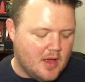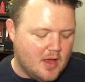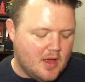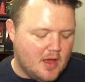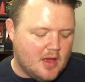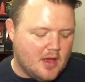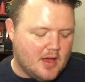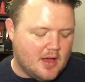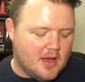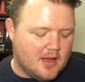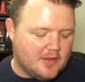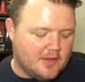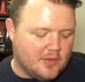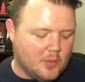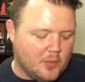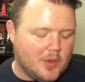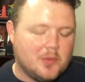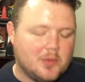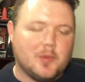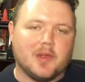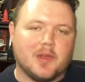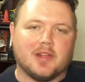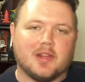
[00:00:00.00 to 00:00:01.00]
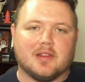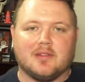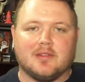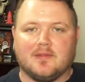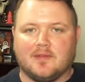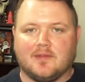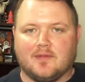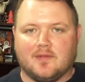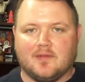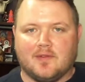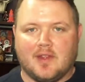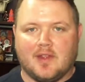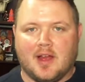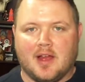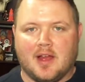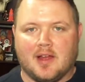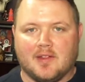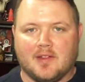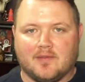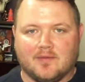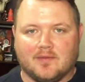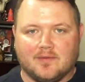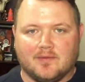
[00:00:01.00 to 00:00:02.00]
The one with
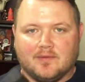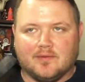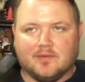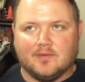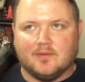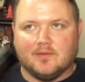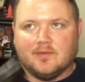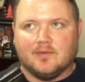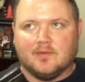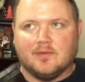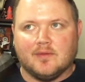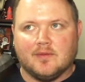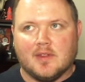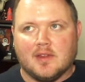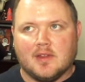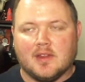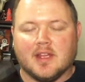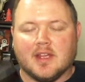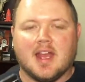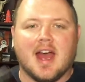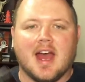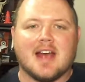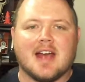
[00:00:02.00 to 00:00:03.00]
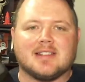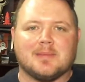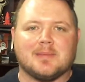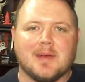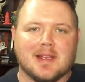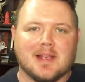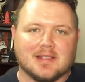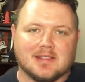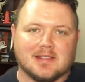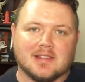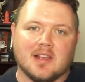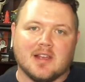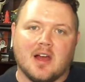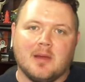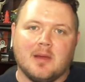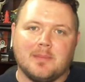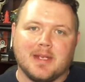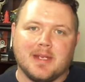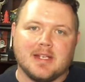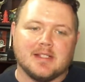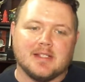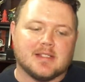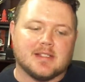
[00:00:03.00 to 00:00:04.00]
the gas mask
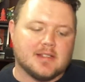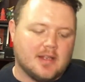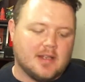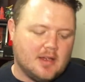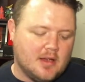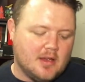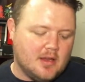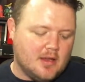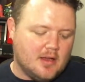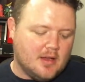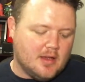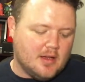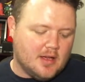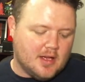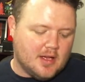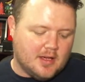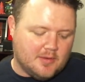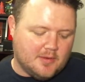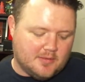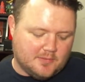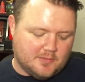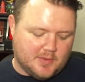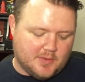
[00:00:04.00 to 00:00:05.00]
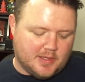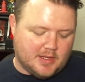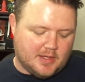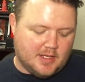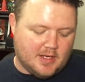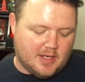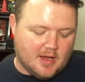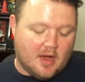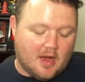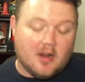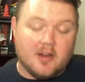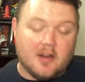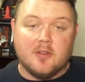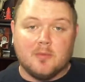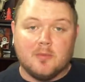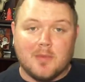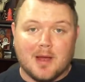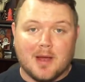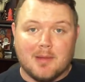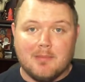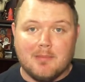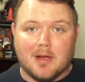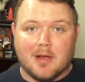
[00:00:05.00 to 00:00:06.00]
zombies, with the Are You My
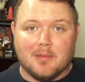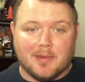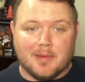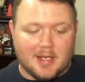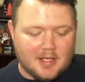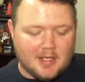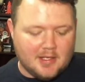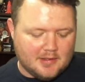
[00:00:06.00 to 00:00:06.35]
Mummy?